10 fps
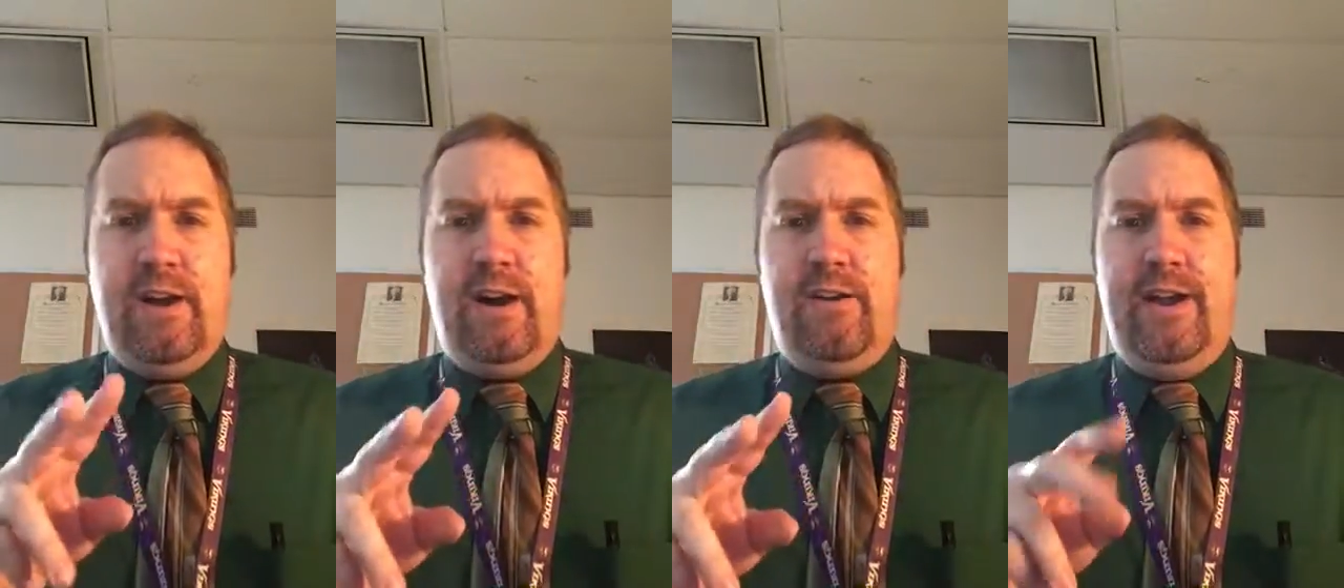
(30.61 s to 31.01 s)

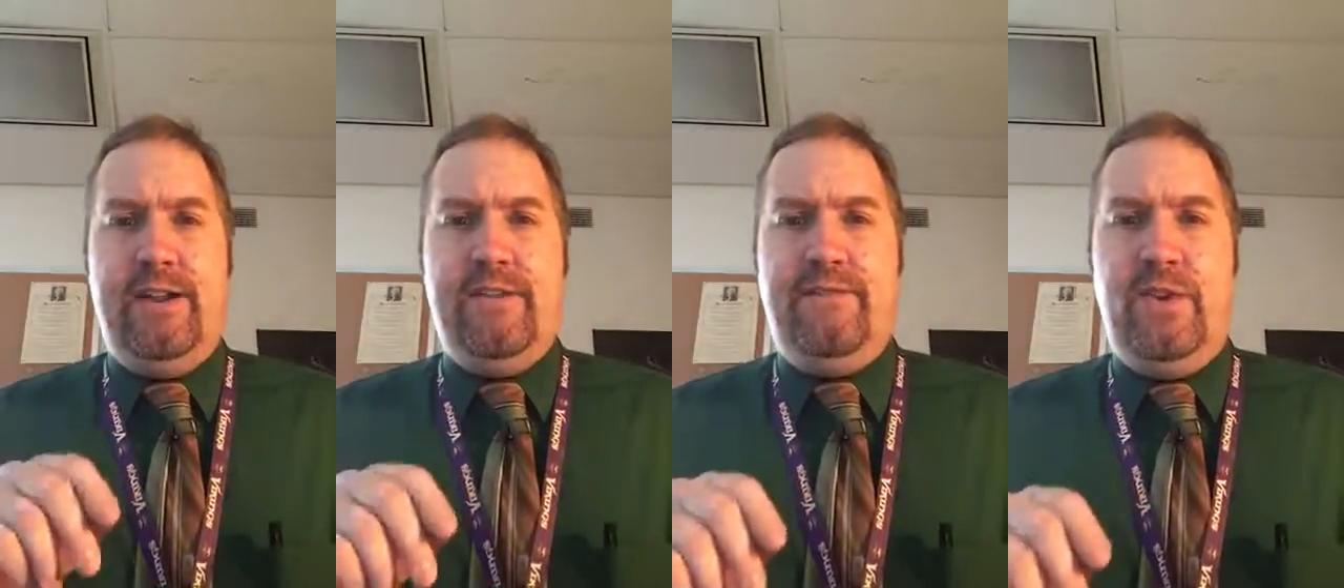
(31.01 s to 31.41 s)
All right,
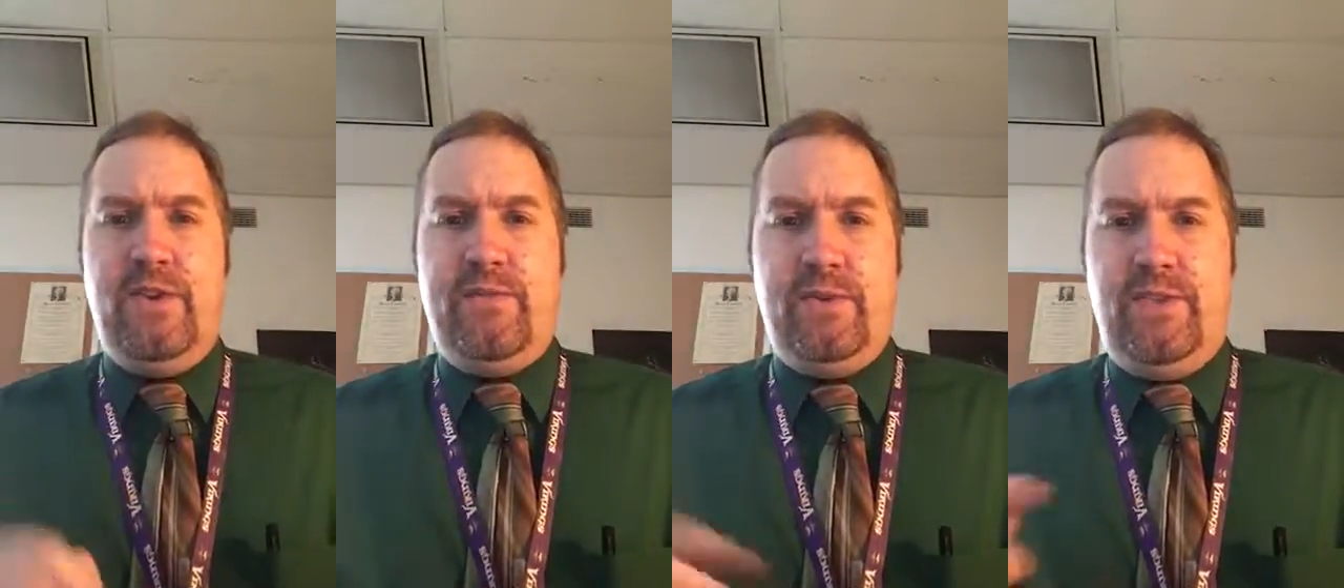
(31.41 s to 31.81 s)
a few
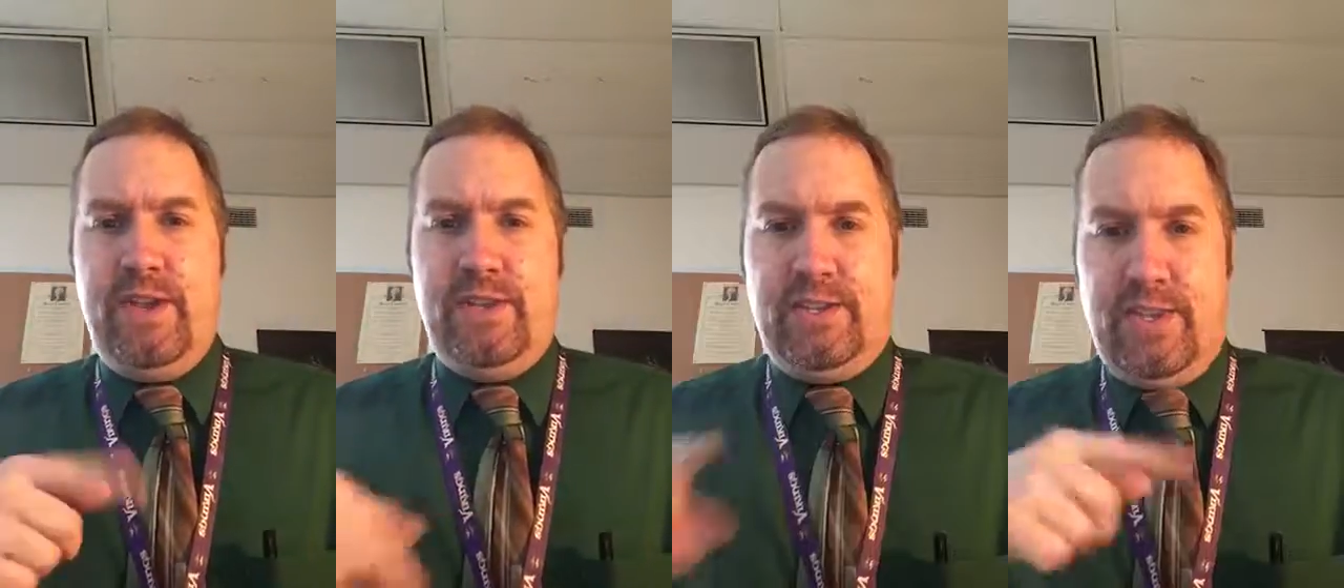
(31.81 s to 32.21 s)
different
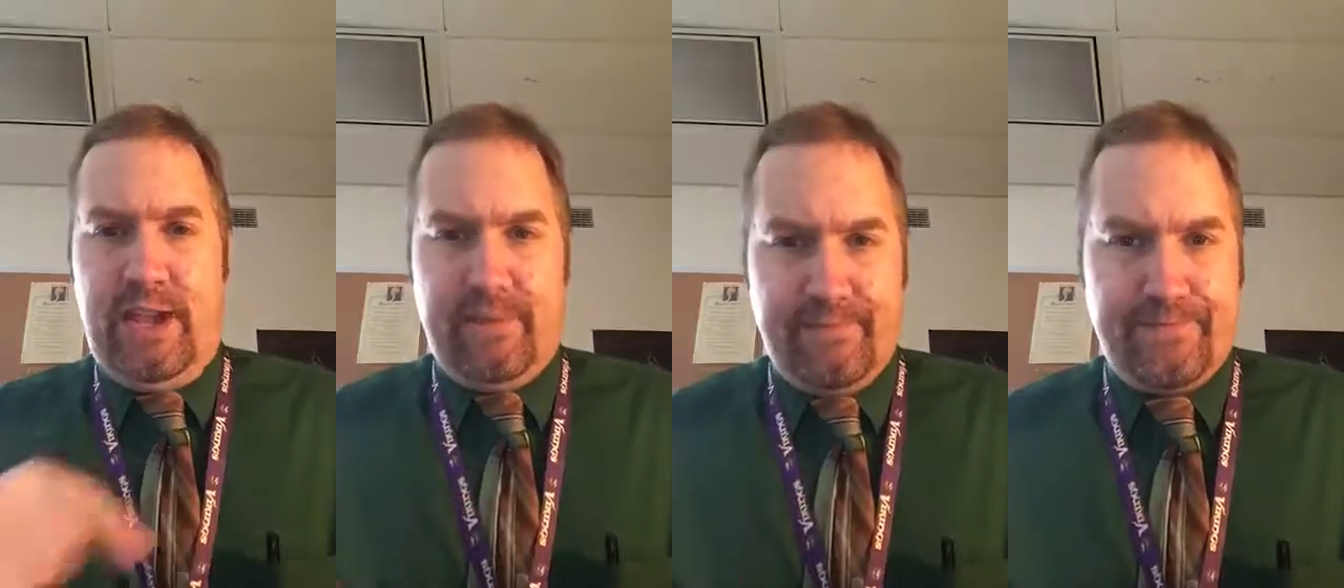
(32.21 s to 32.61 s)
things
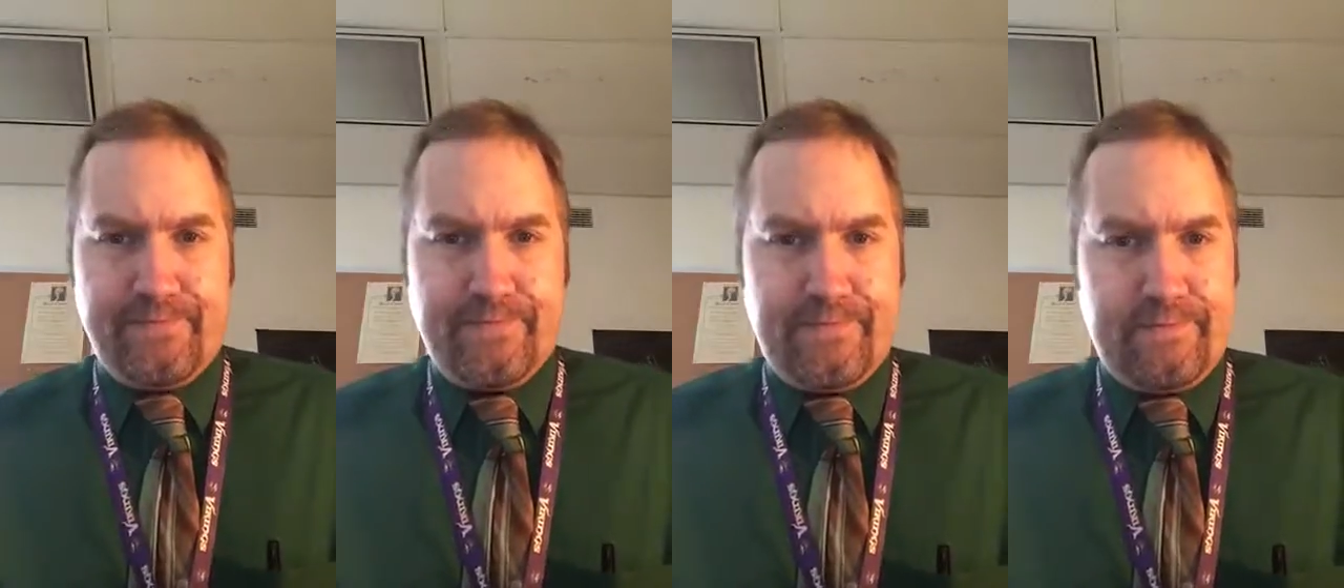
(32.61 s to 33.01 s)
that
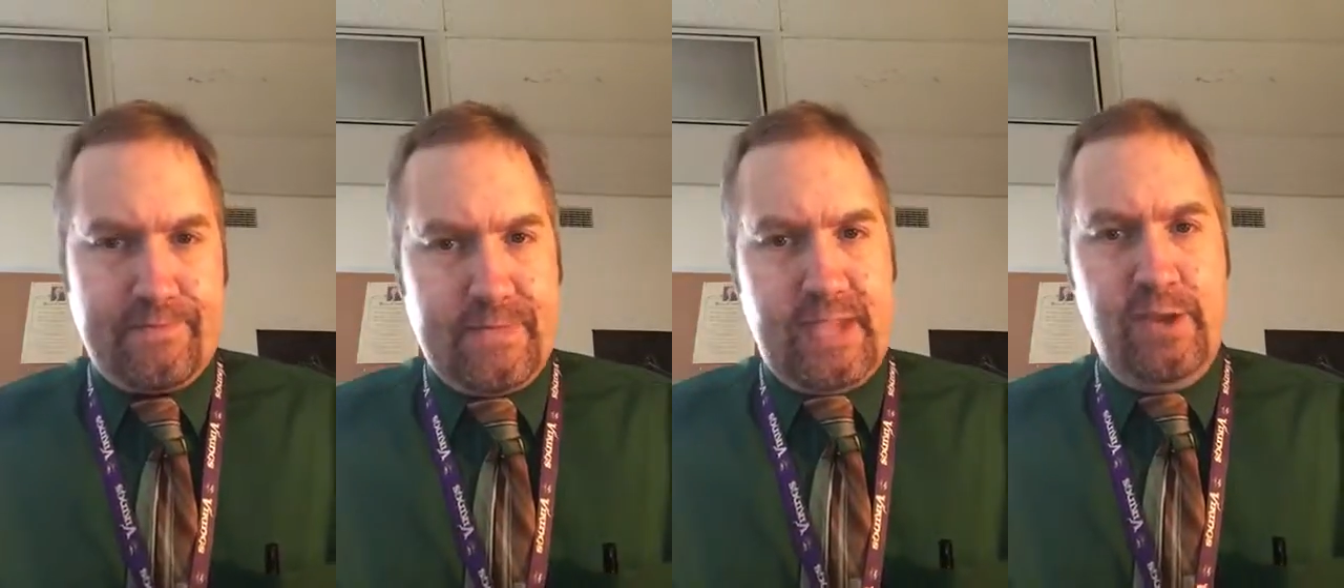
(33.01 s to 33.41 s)

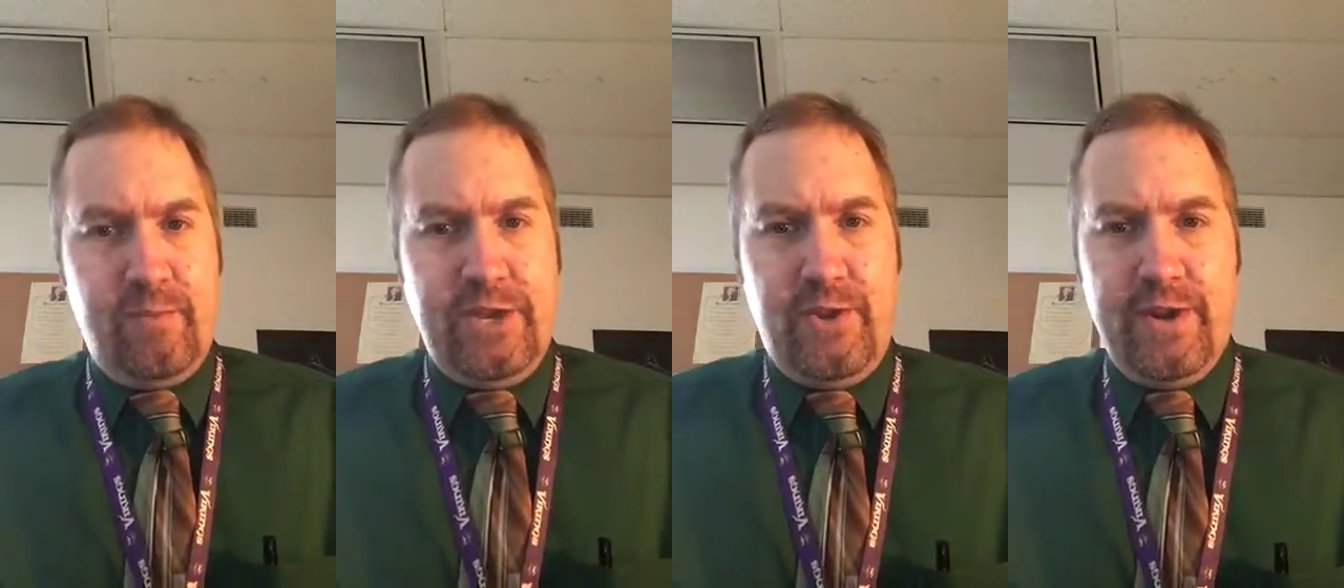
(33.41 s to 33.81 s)
you'll
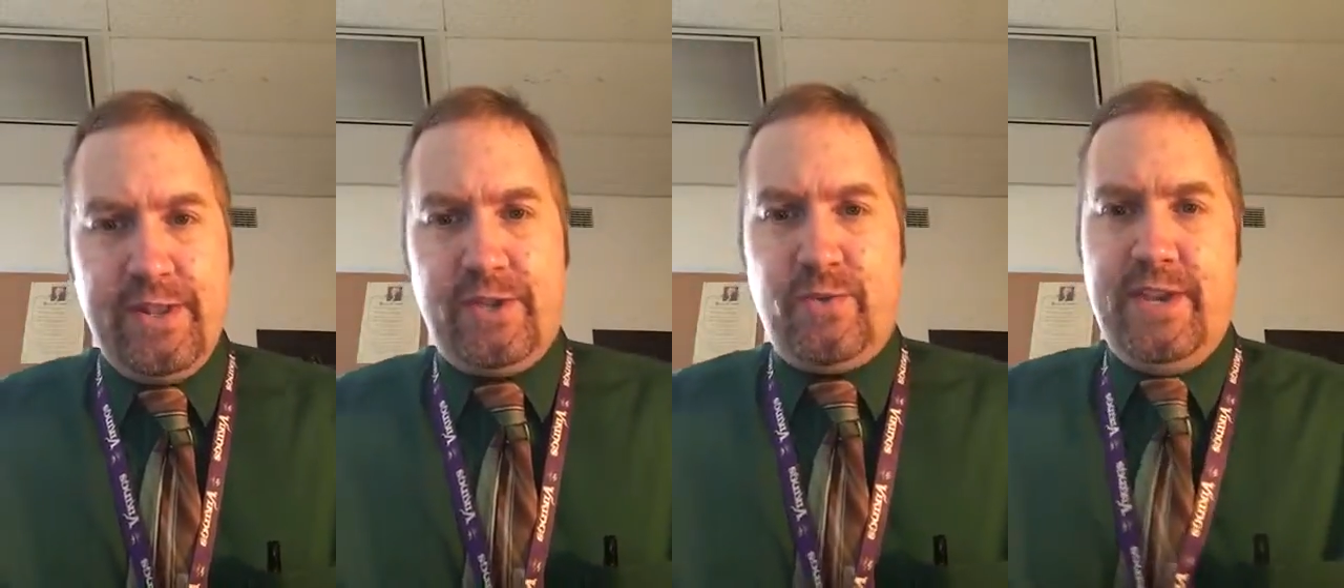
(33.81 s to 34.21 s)
be doing
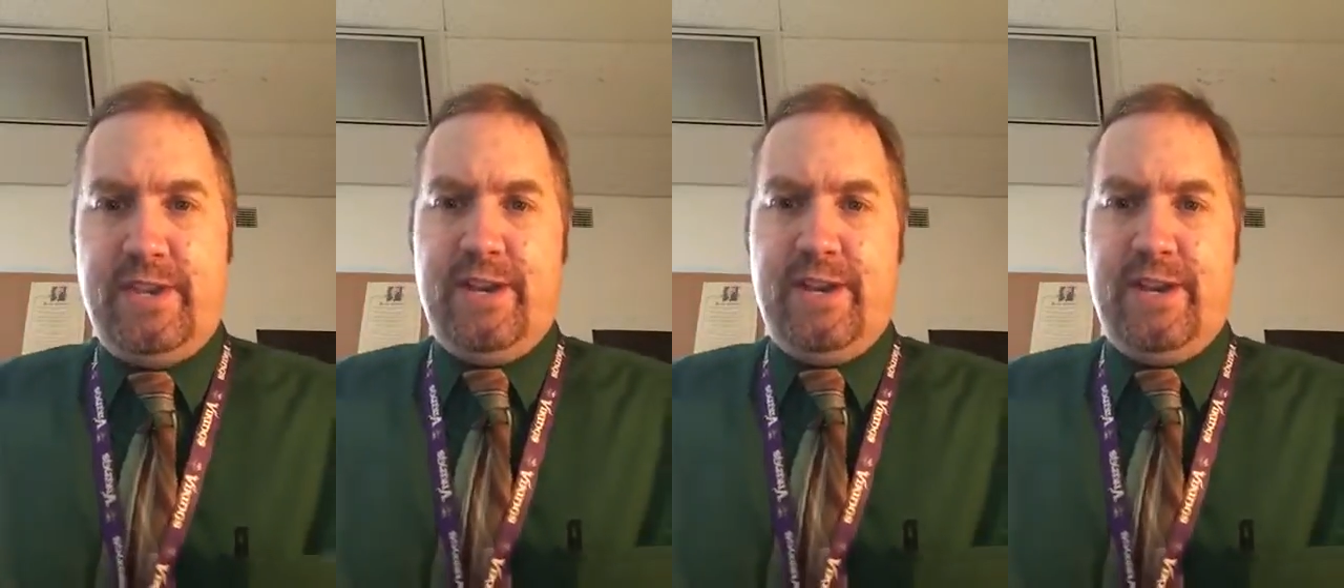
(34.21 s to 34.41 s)
this week.